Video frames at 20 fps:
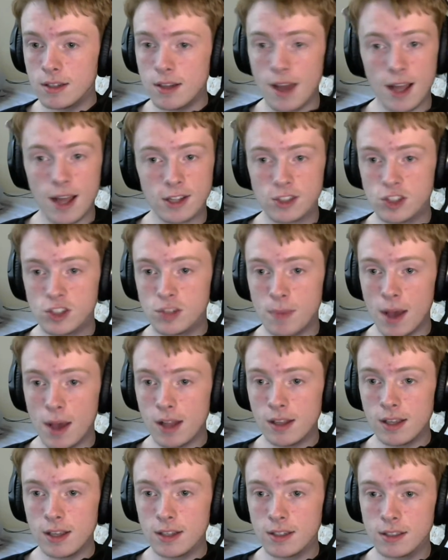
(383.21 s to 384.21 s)
and
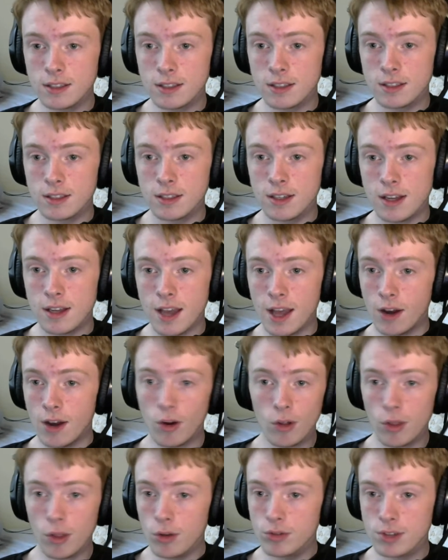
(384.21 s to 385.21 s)
SPELLAN, and all
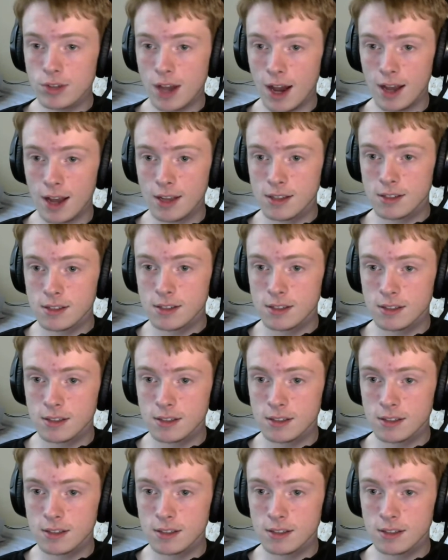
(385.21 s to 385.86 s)
those guys,